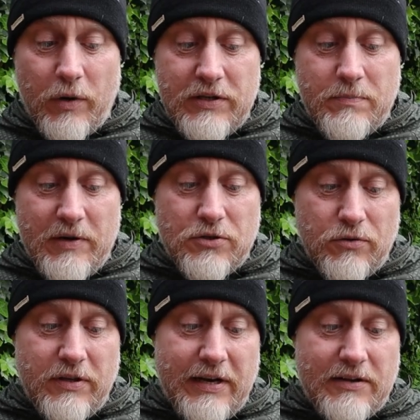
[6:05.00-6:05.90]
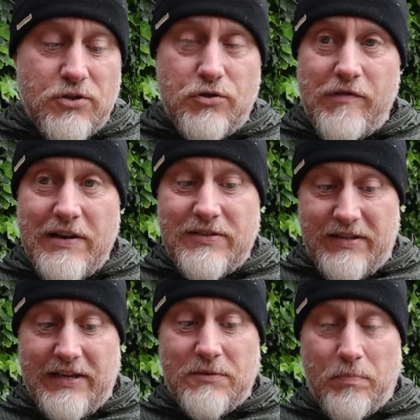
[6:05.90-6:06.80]
wanted to make sure that I stress
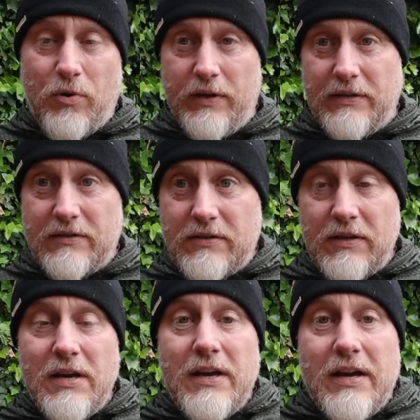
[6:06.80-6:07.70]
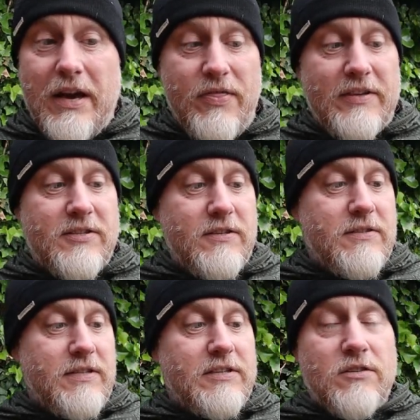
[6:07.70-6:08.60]
this point. And this
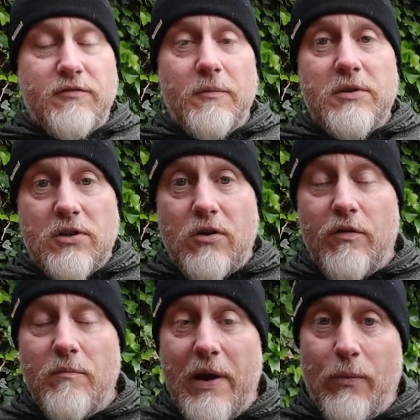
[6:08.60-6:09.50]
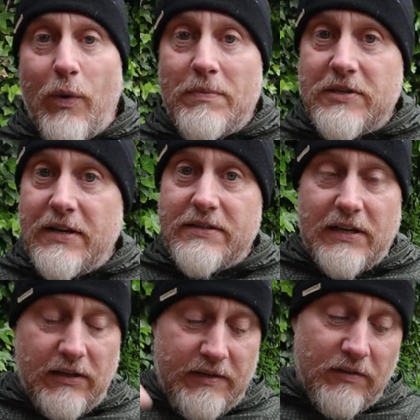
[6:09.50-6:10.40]
is from the .gov website.
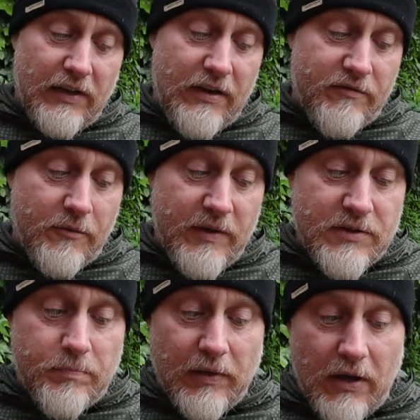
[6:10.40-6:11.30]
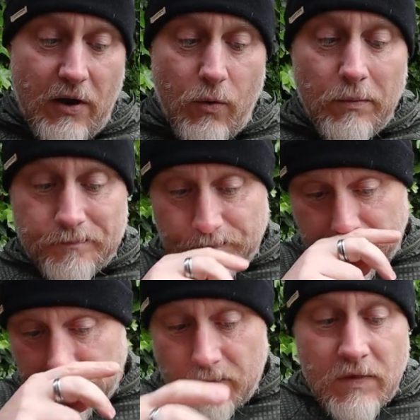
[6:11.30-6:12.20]
I'll leave a link from this below.
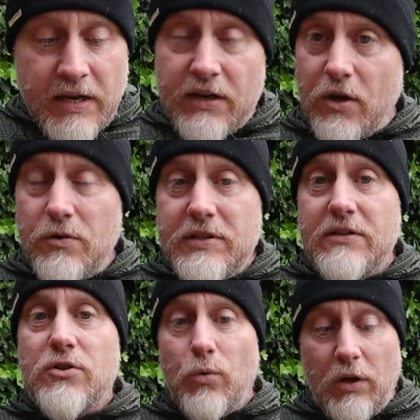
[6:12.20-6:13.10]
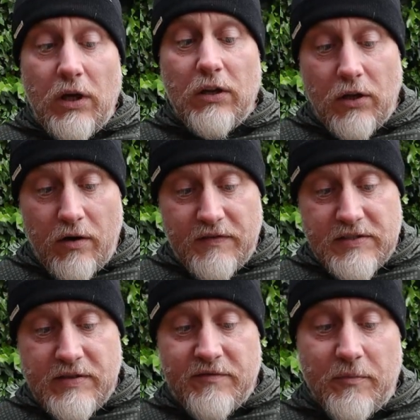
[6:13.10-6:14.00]
It goes into a lot of
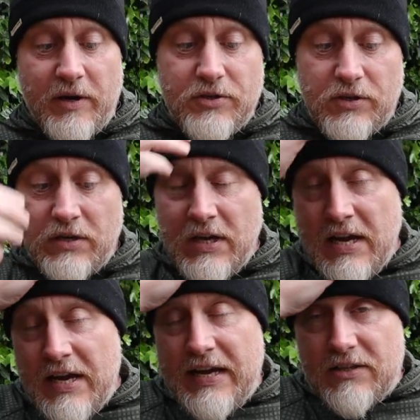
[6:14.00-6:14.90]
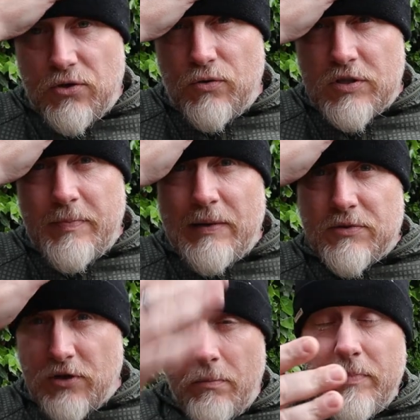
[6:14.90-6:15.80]
this information. It talks about
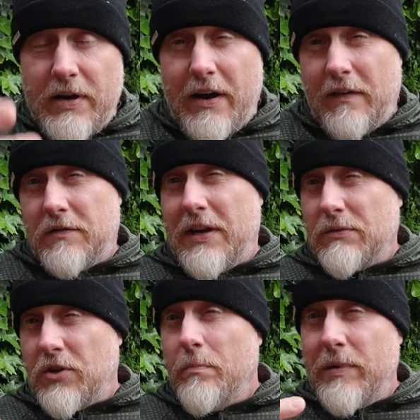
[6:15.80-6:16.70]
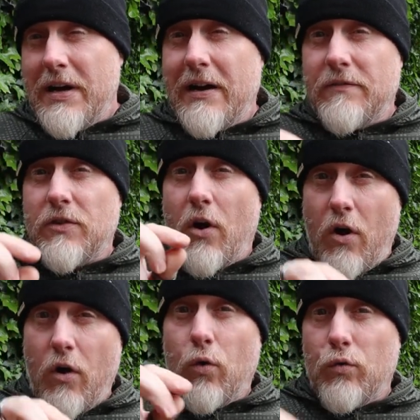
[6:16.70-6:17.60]
zombie knives. Now, zombie knives
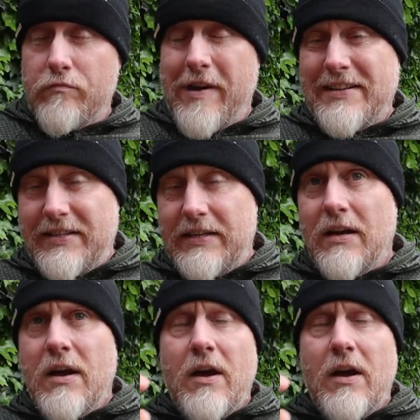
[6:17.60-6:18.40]
are already